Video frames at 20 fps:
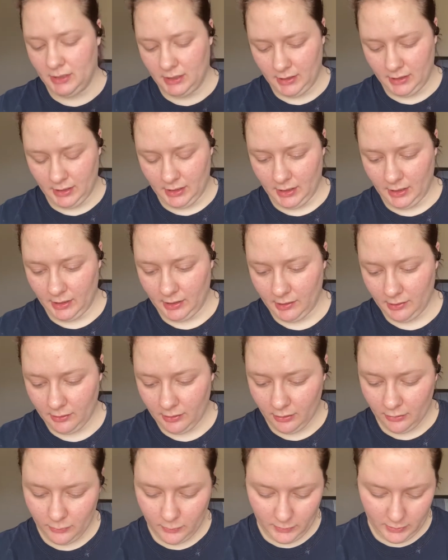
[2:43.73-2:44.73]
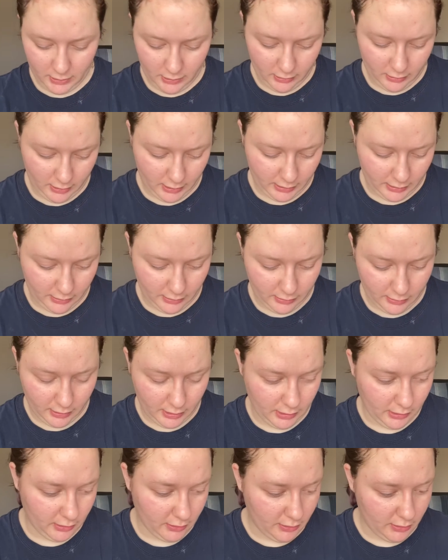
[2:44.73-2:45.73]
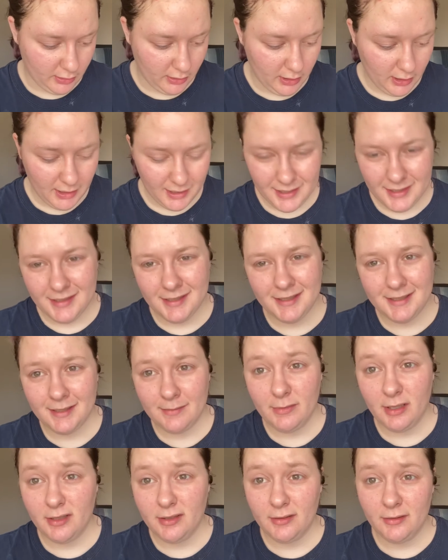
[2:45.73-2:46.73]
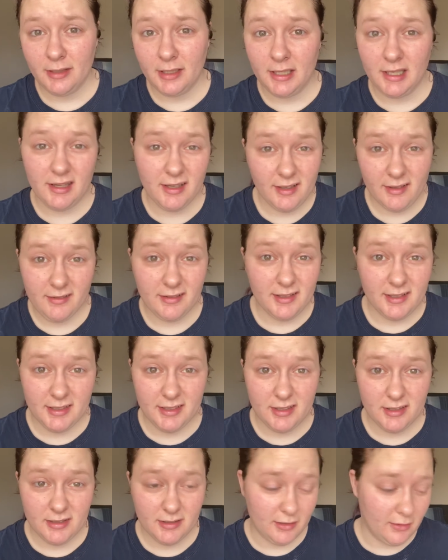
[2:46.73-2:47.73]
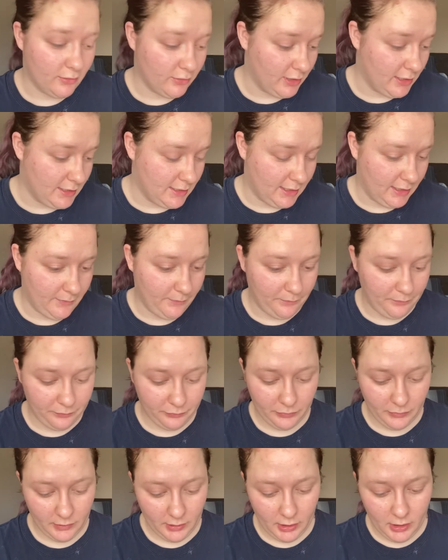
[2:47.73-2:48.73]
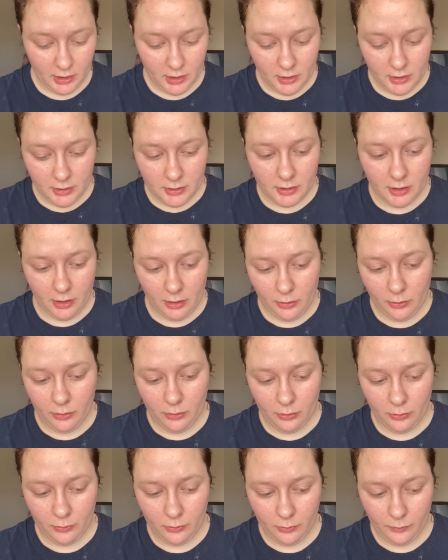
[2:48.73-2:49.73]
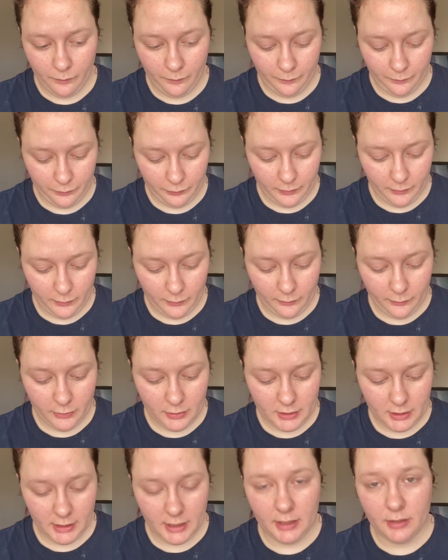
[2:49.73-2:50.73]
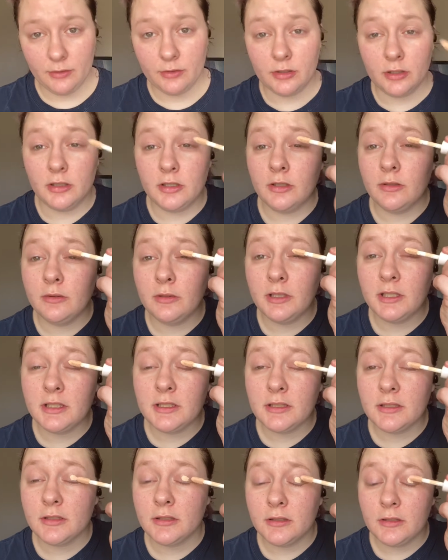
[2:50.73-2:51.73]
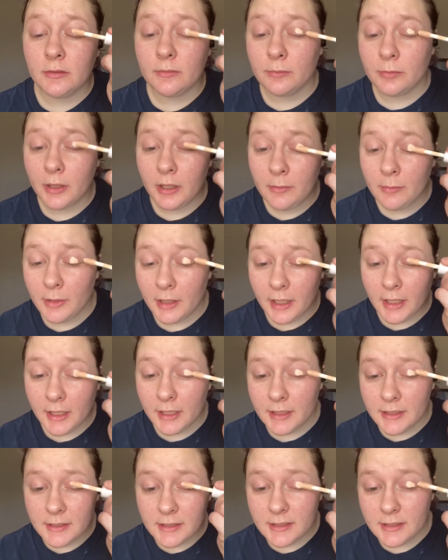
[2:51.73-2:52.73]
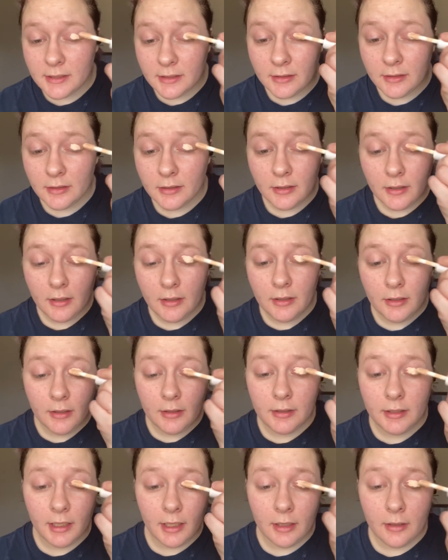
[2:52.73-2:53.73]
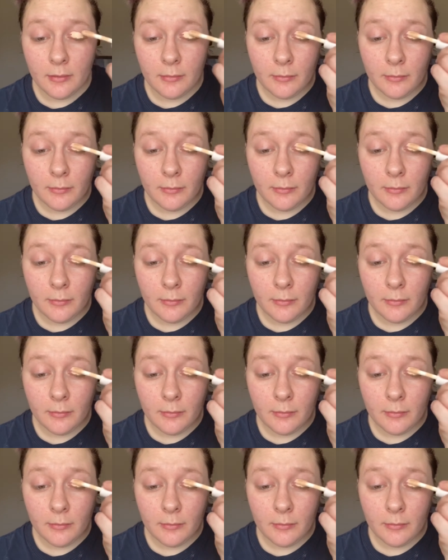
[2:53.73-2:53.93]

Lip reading: today. Those ones look like good colors. Since I'm not doing anything, let's just go crazy. So first thing I usually do is prime my eyes. Now,